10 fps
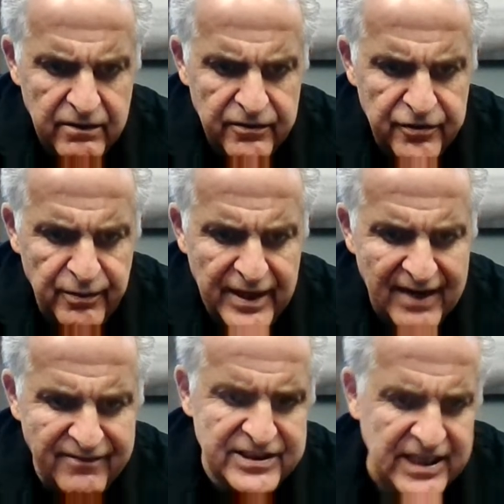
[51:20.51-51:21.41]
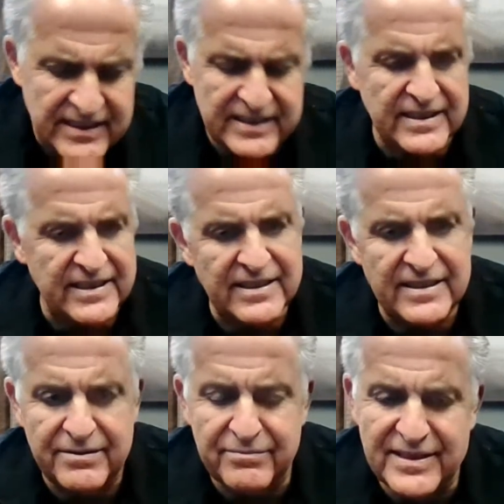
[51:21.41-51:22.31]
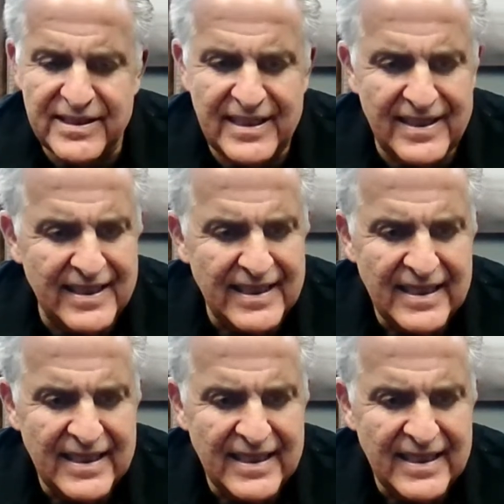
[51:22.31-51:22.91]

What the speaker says: Do we have a justice system? See,